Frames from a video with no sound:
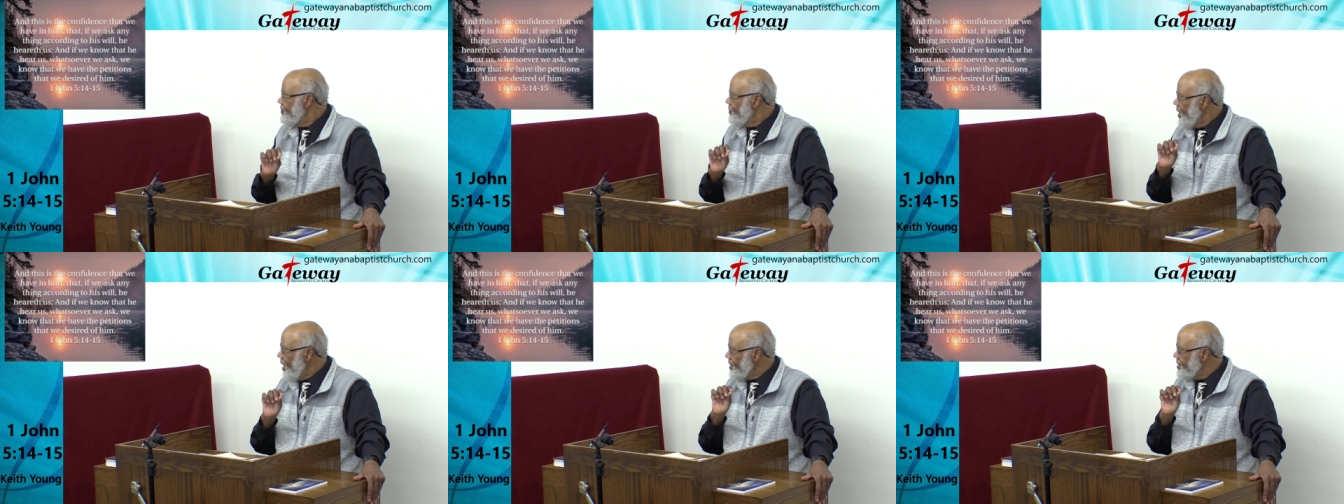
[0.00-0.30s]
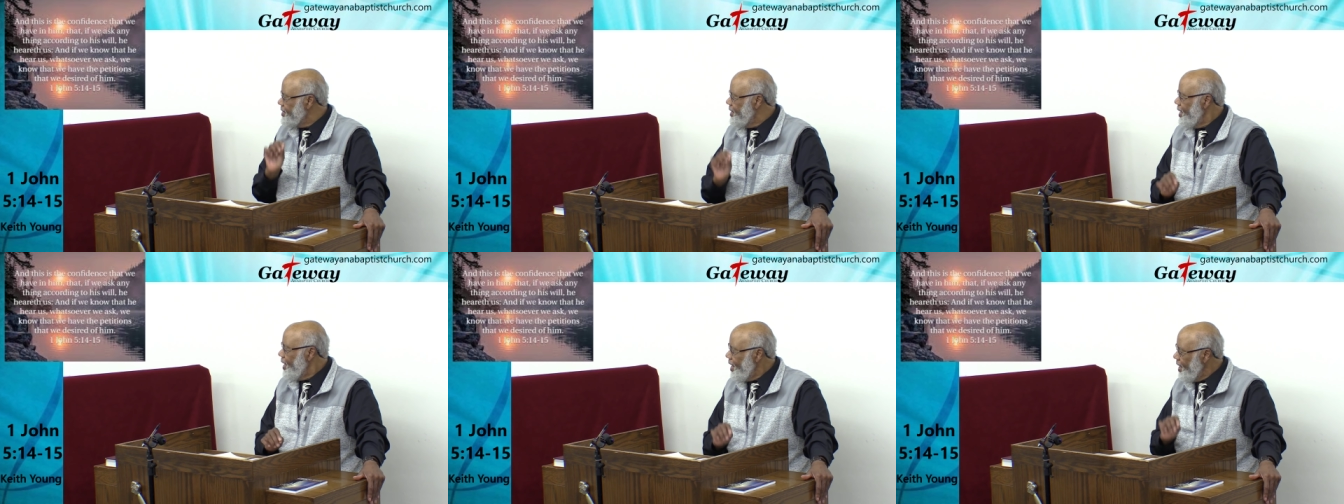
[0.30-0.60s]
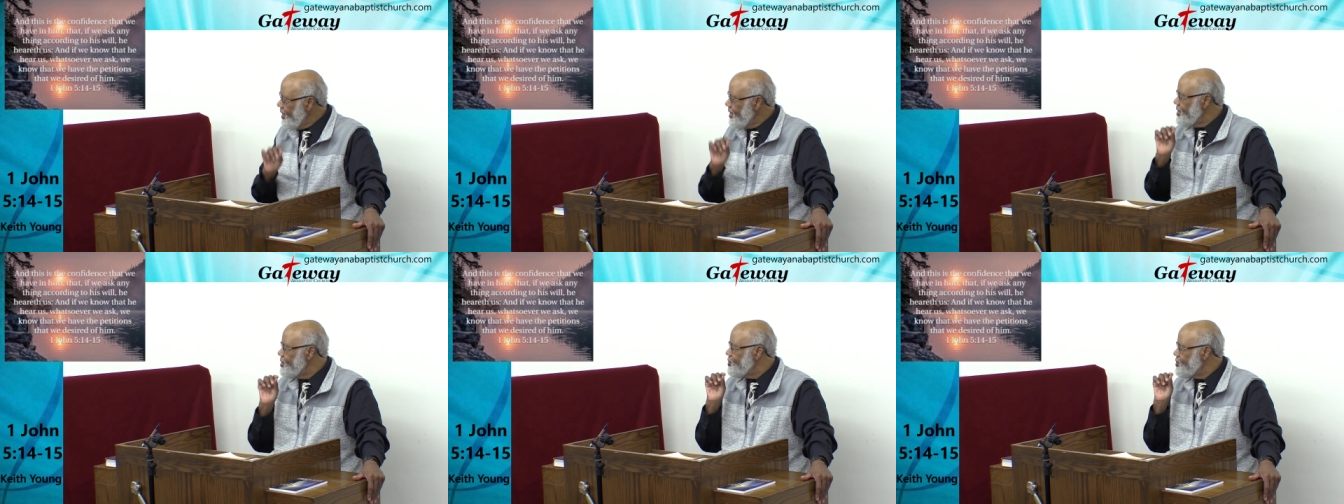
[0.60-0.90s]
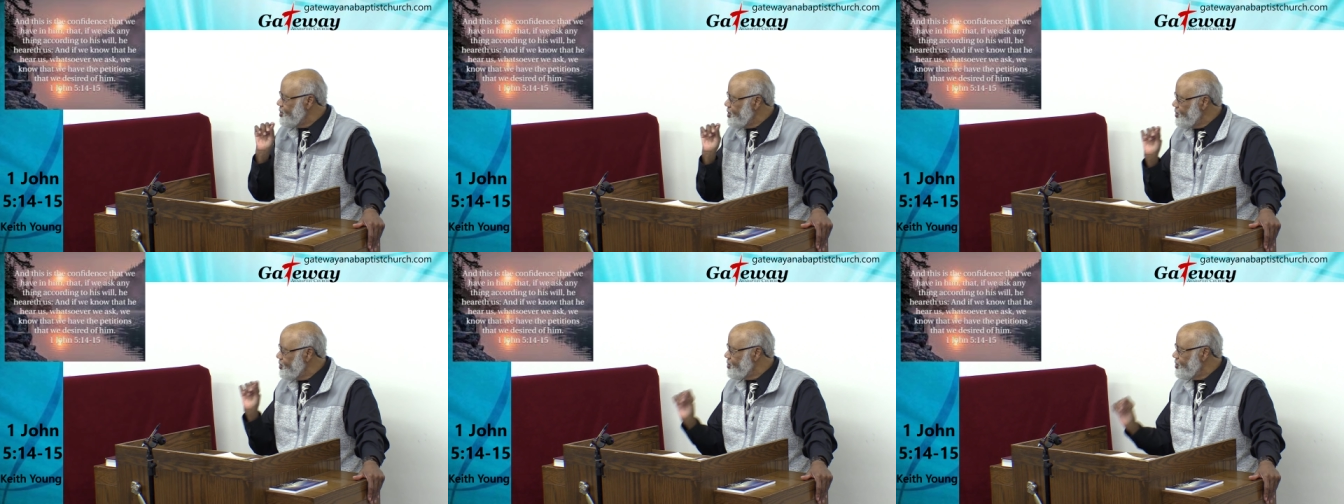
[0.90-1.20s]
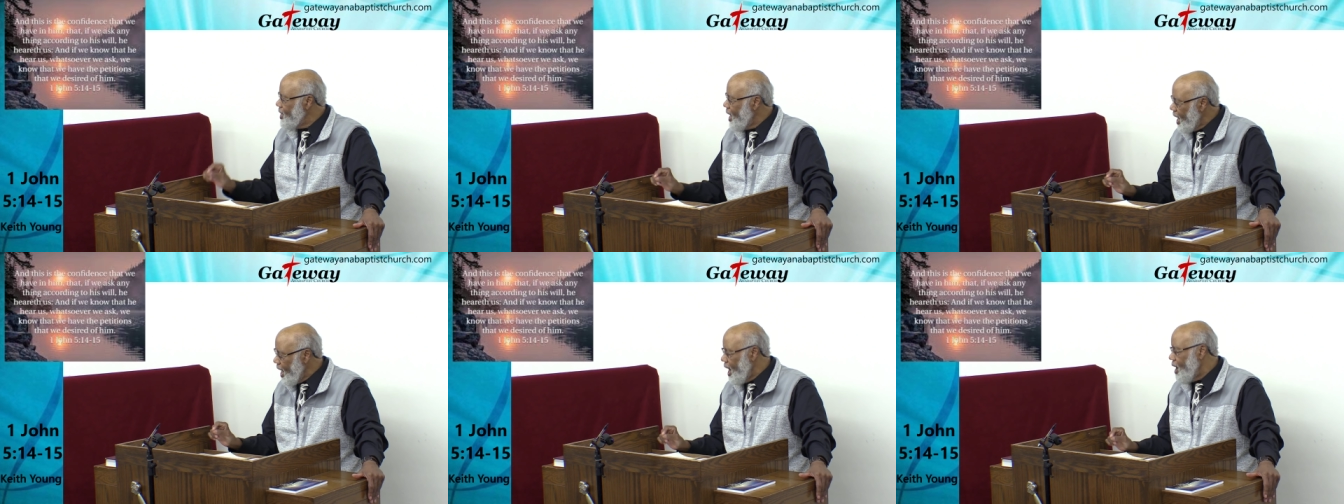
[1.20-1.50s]
that God is
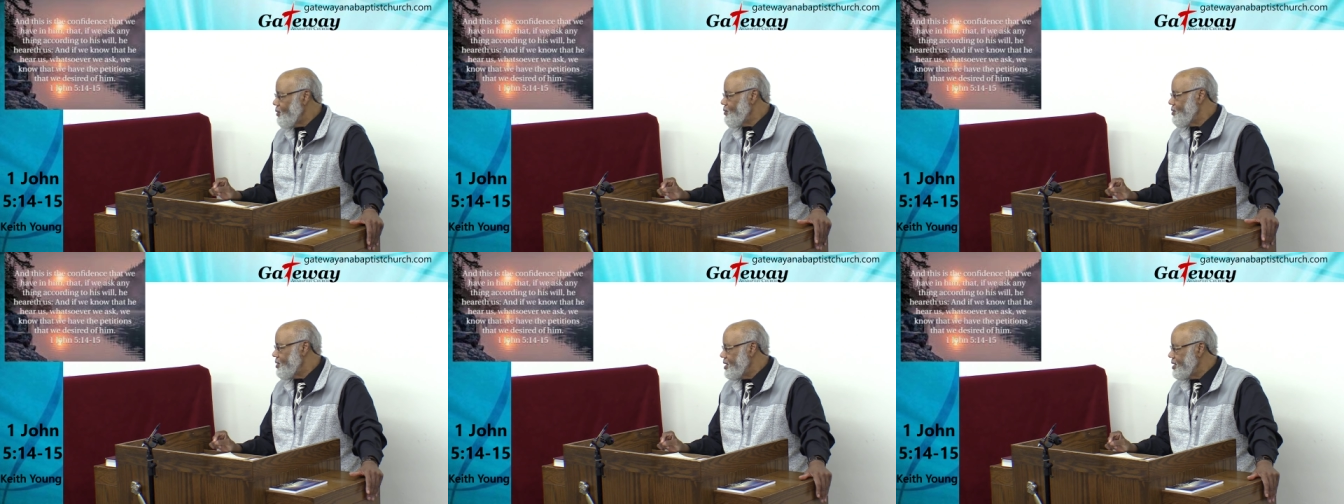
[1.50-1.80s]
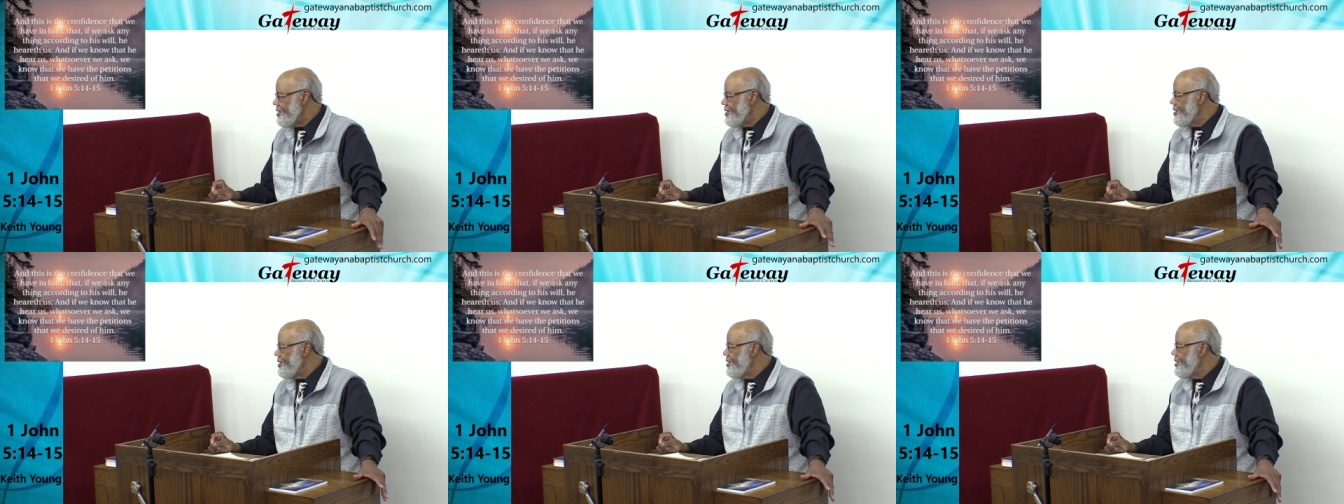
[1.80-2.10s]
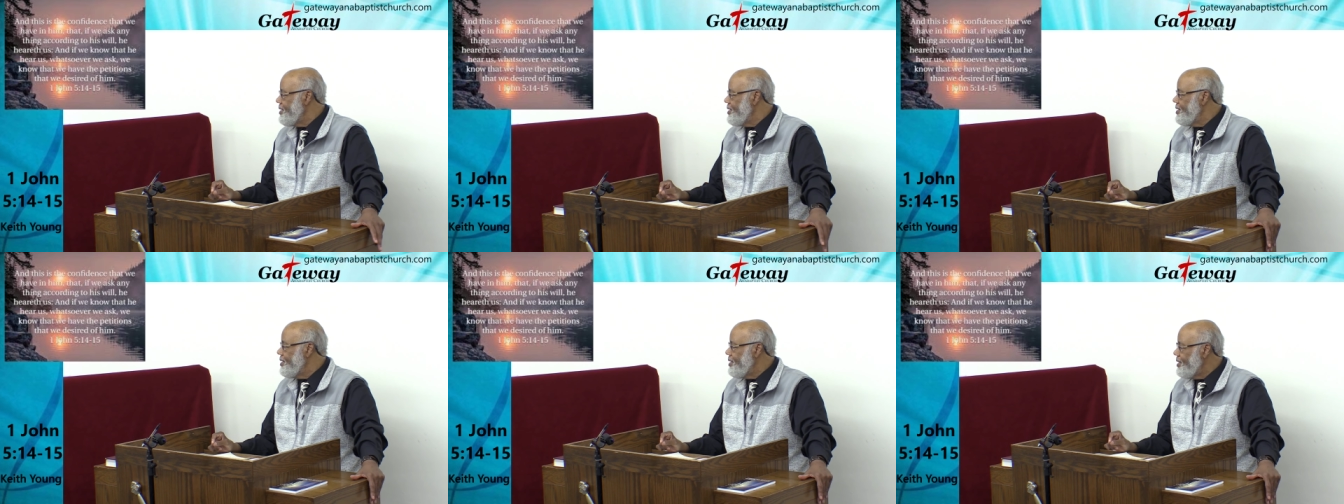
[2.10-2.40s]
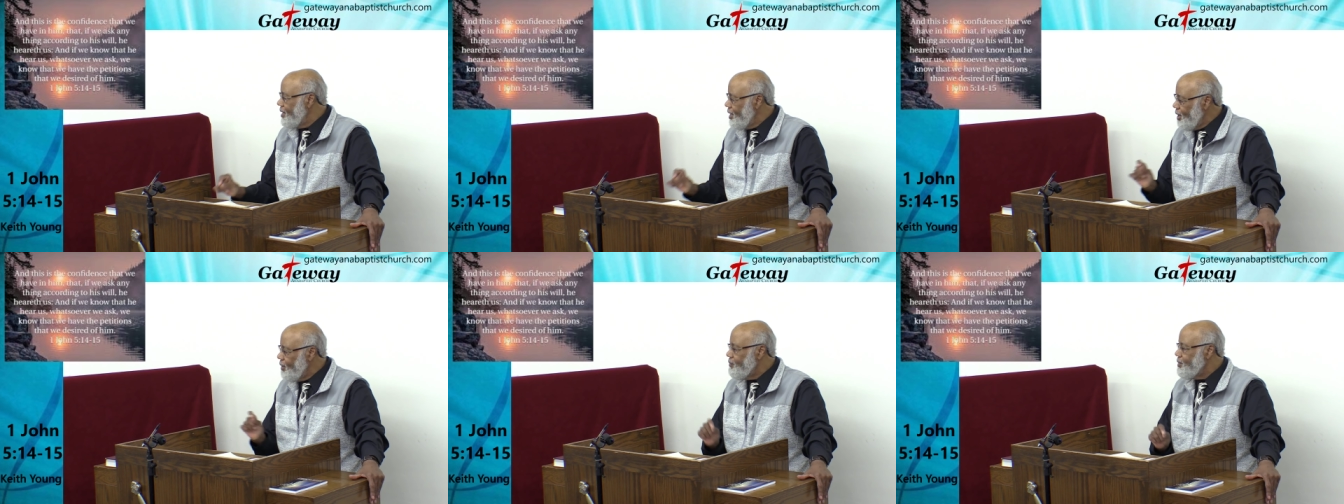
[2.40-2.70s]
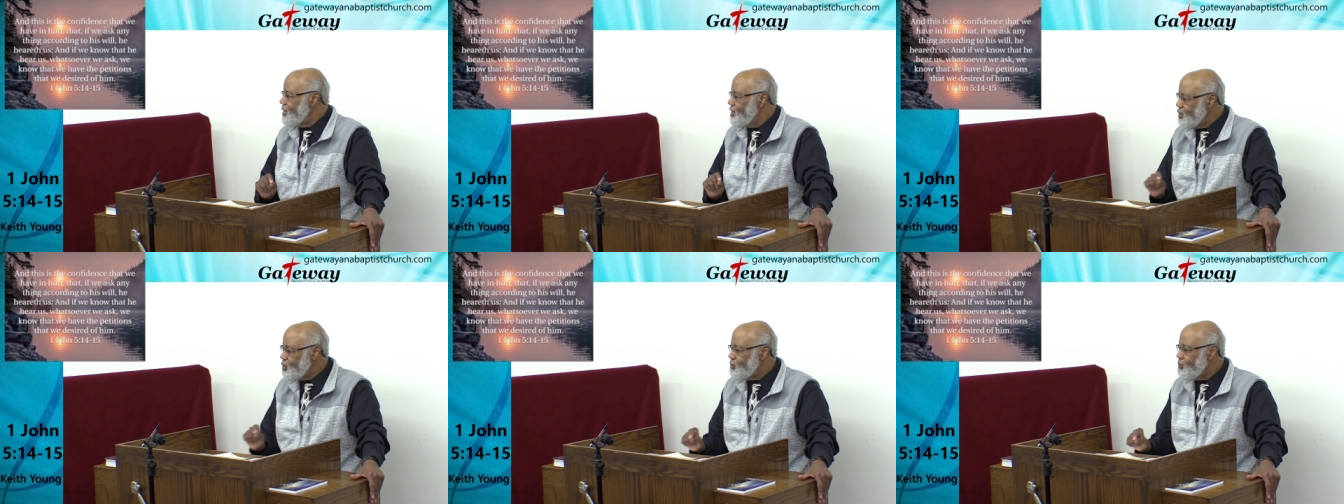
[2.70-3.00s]
desiring
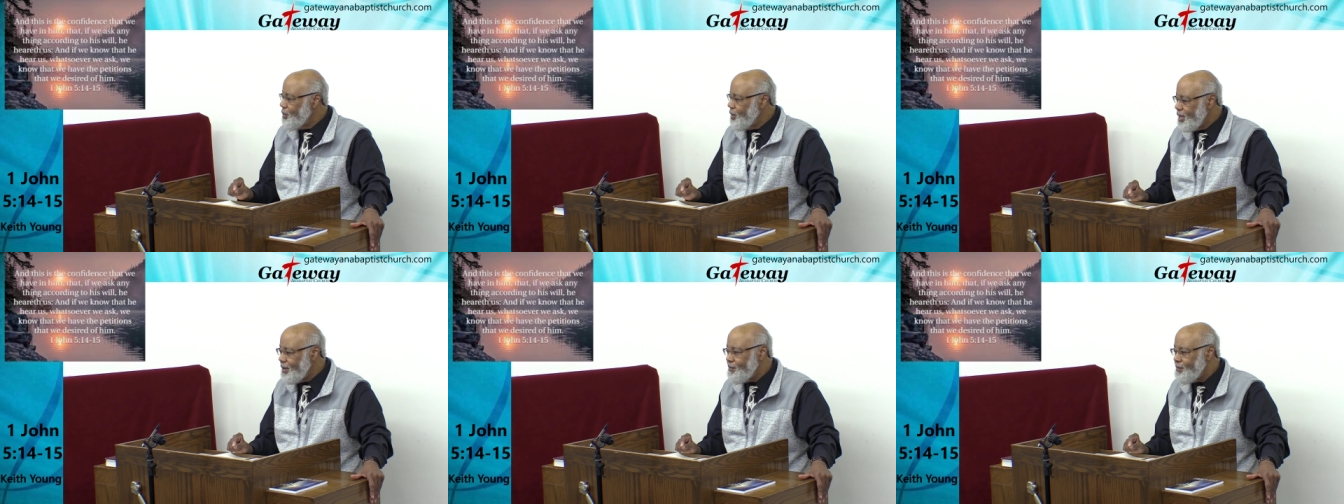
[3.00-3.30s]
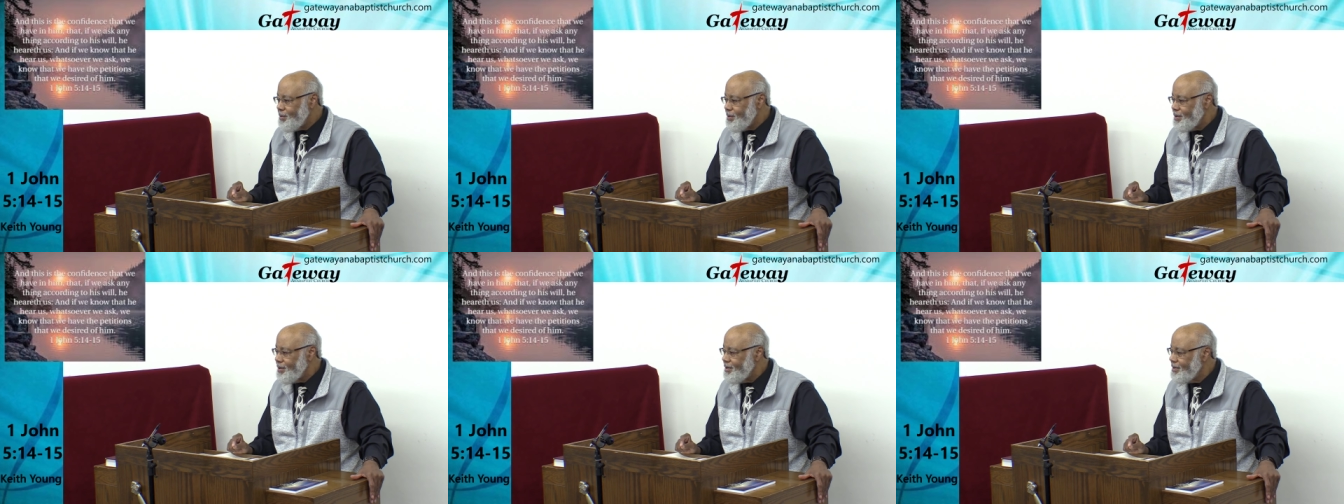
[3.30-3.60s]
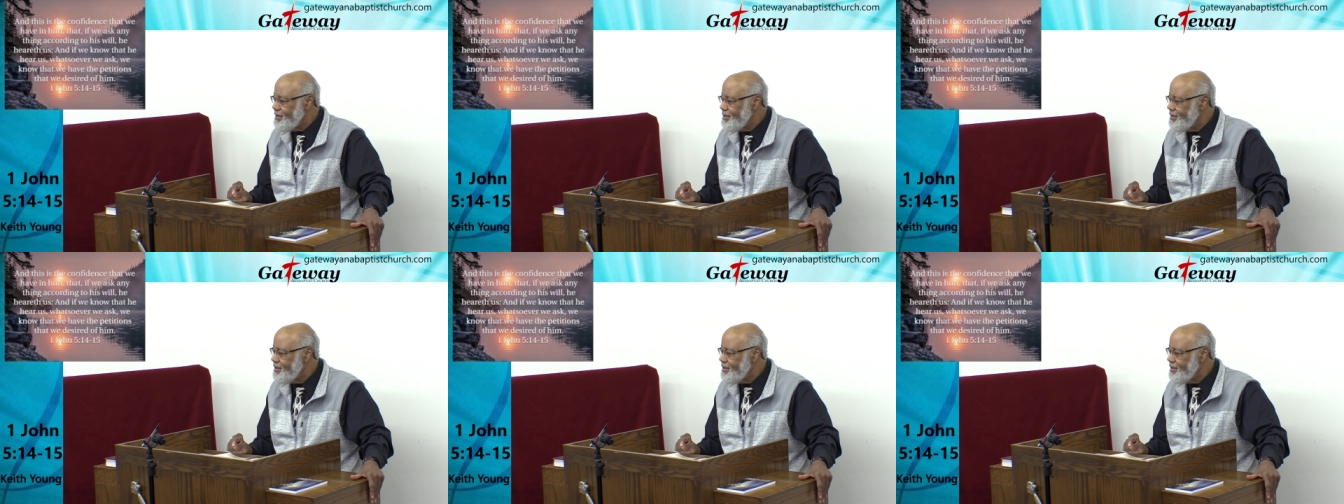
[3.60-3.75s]
of his people